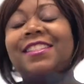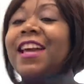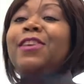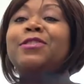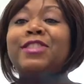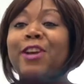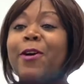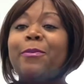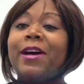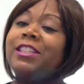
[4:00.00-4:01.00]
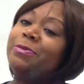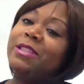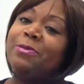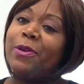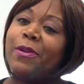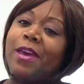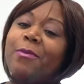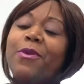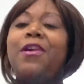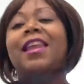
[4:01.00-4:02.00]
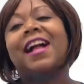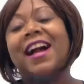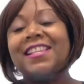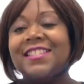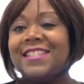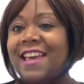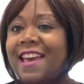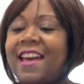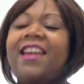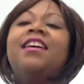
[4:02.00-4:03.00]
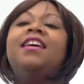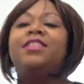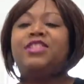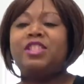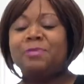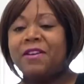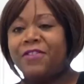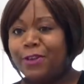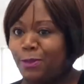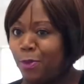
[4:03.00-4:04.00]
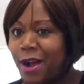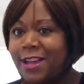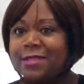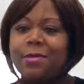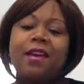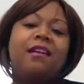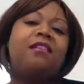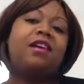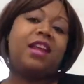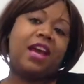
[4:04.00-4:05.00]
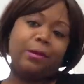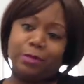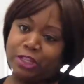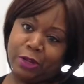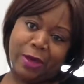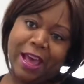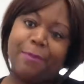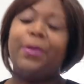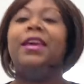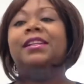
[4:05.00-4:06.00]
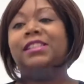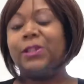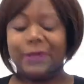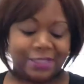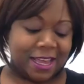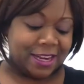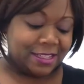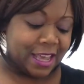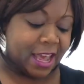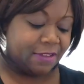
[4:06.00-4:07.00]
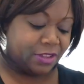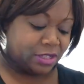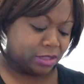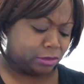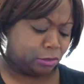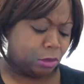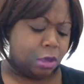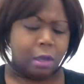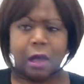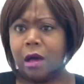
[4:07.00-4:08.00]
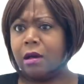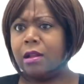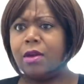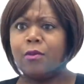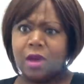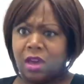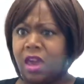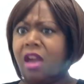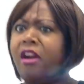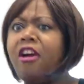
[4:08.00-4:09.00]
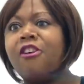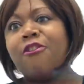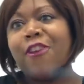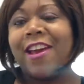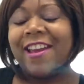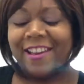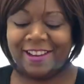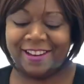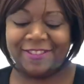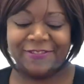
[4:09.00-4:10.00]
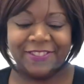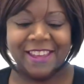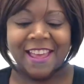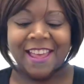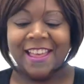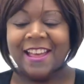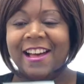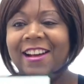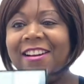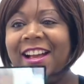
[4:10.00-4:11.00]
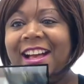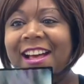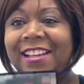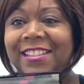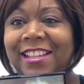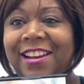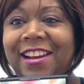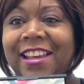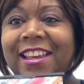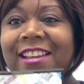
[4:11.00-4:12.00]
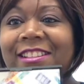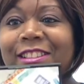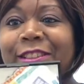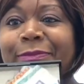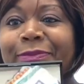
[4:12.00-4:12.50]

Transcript: Thank you so much, Miss Beauty and More. Like I said, this is my first prize mail, and I am so happy and so excited to have this little all-in-one kit, girlfriend. All right, guys, there it is.